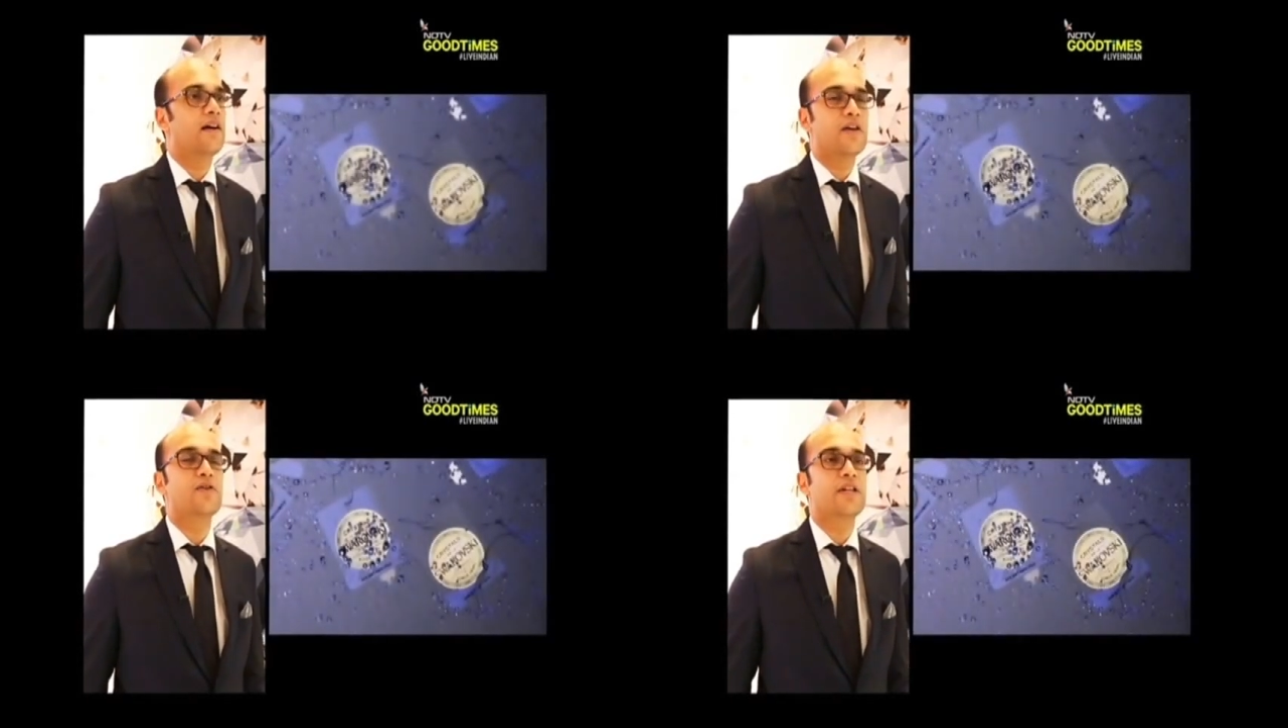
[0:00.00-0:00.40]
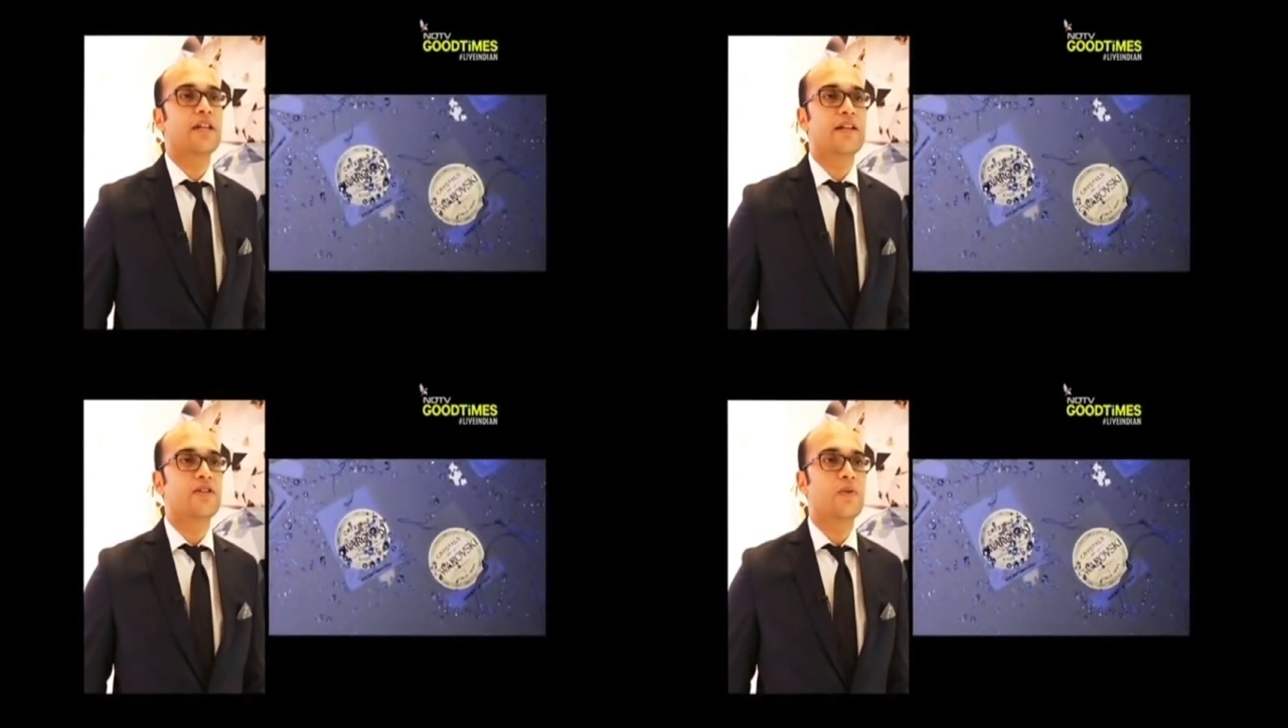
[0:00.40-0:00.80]
he or
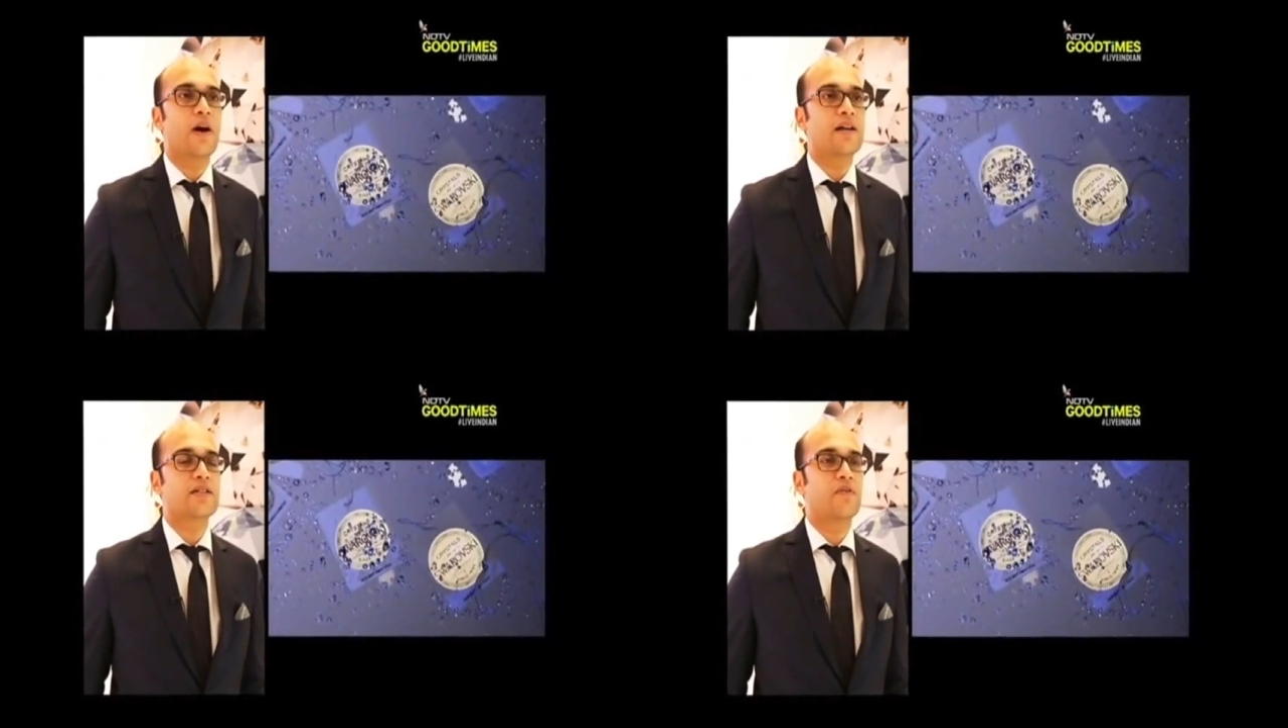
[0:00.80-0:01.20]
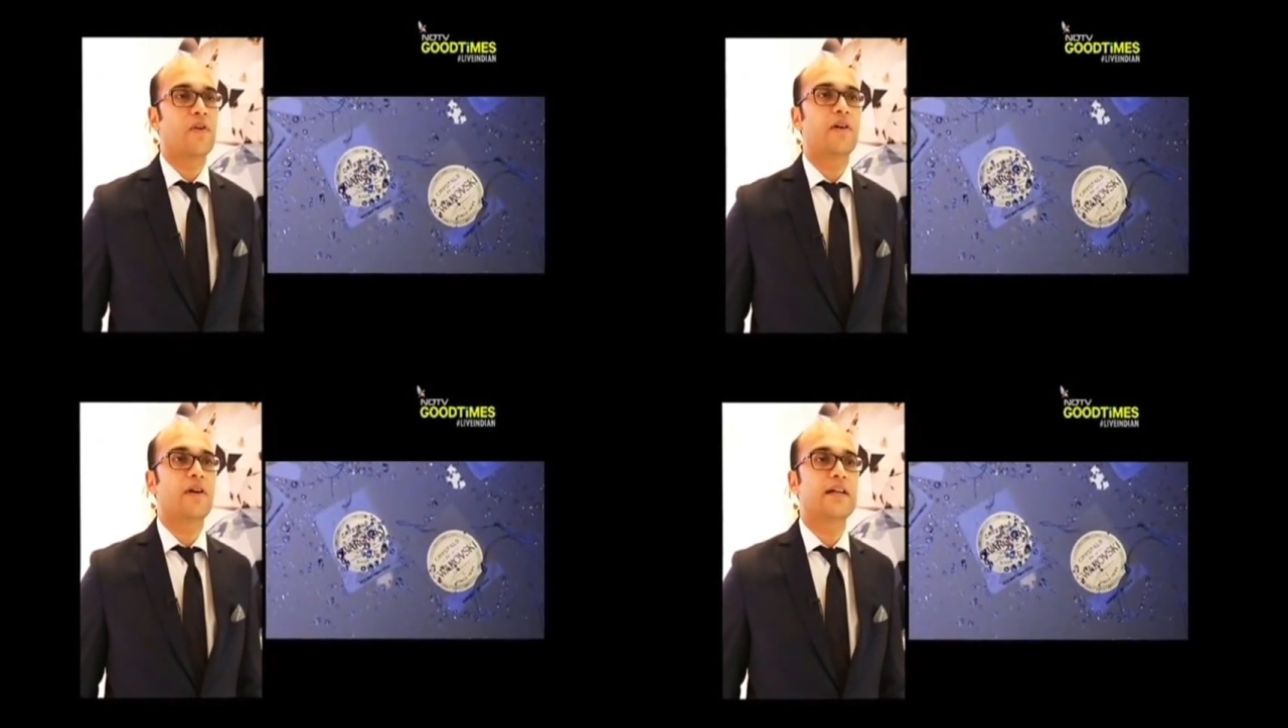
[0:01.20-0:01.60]
she needs to ask
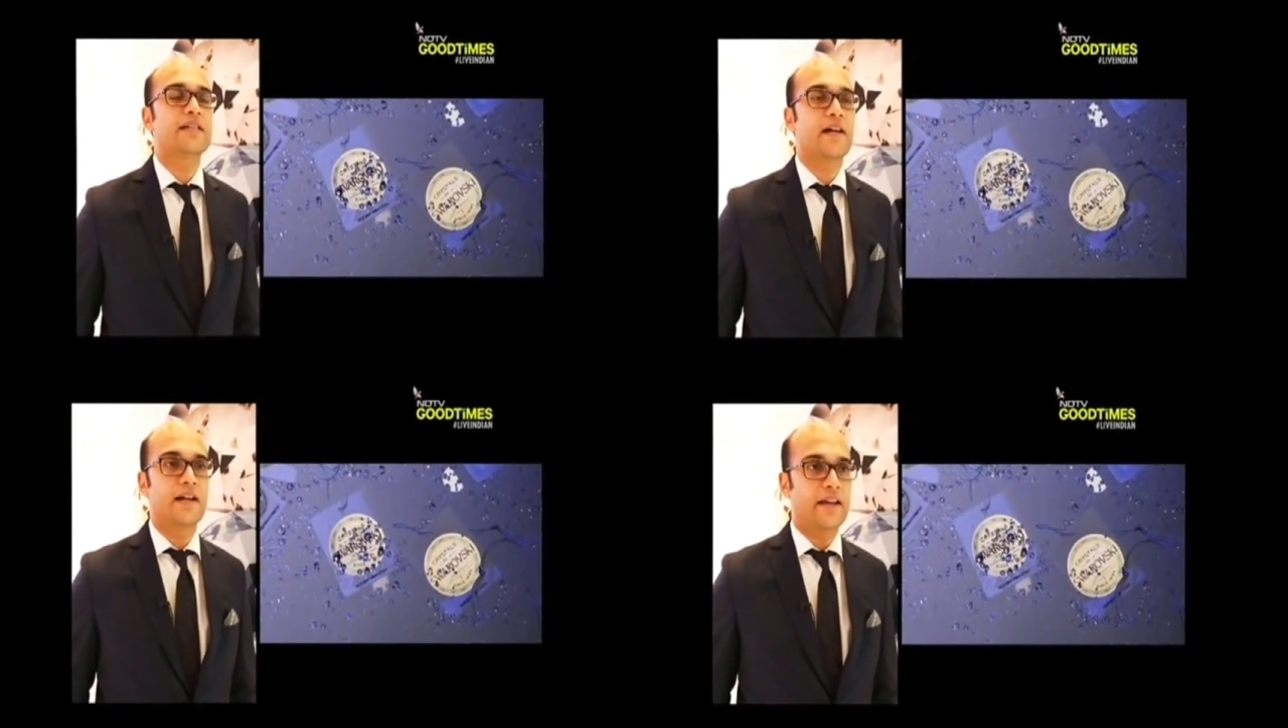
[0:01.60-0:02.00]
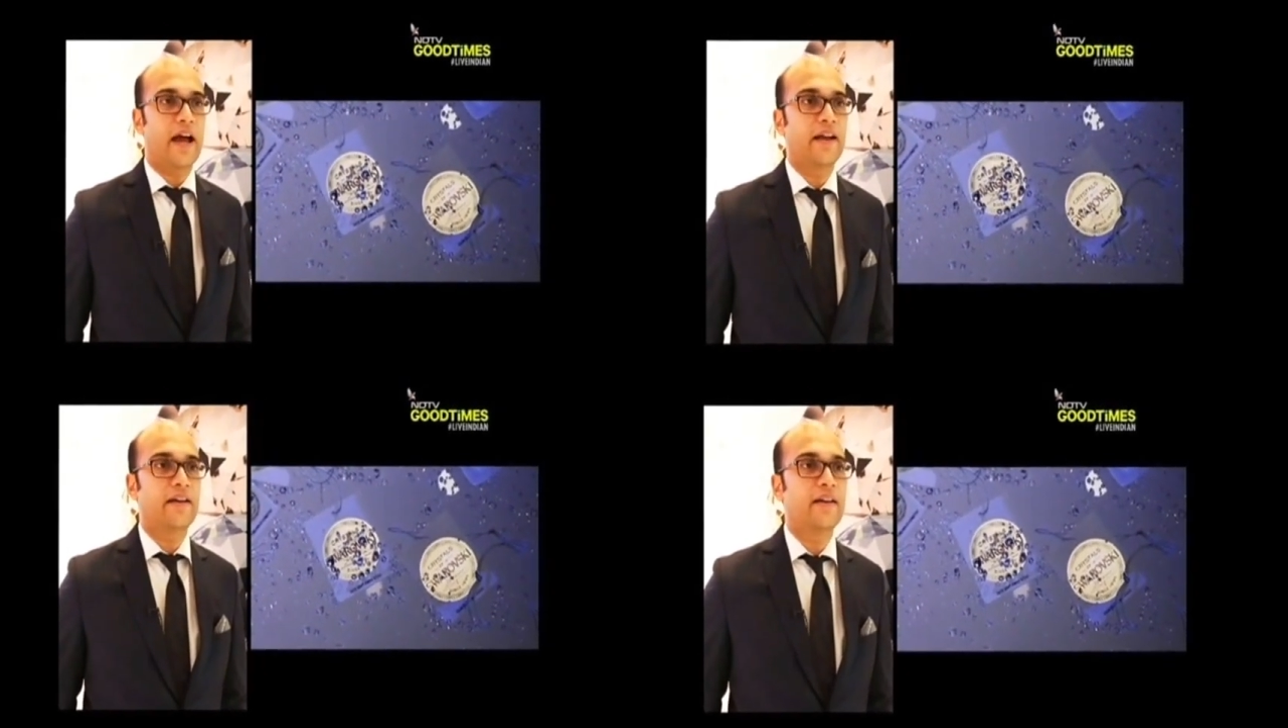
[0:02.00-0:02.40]
for a tag.